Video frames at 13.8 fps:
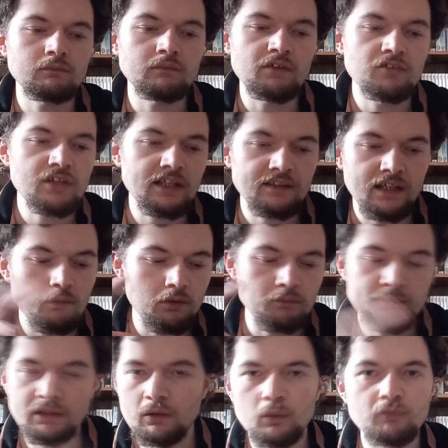I sat down and
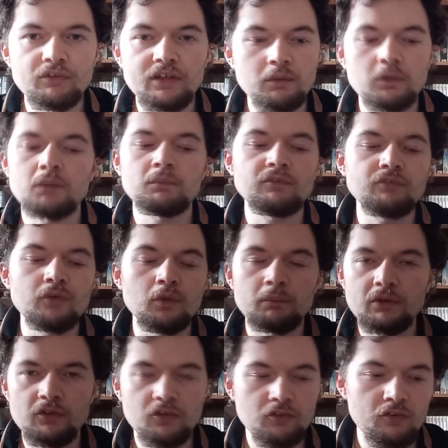made a whole video on it before
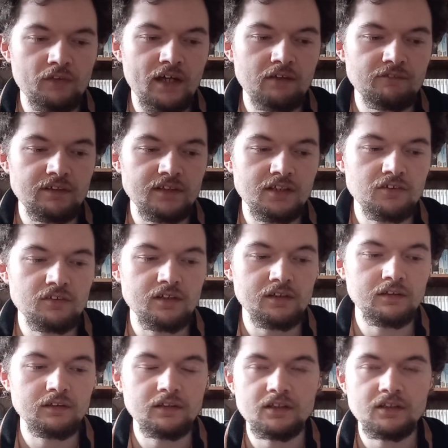because it's just that fantastic.